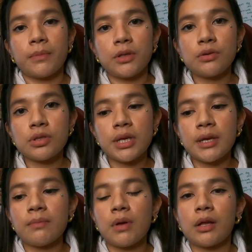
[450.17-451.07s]

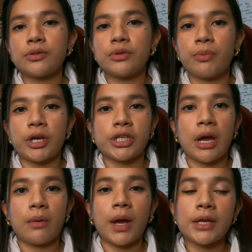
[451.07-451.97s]
Usually I'll do the brush
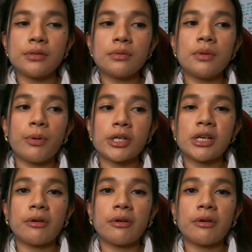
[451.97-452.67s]
out. I do the brush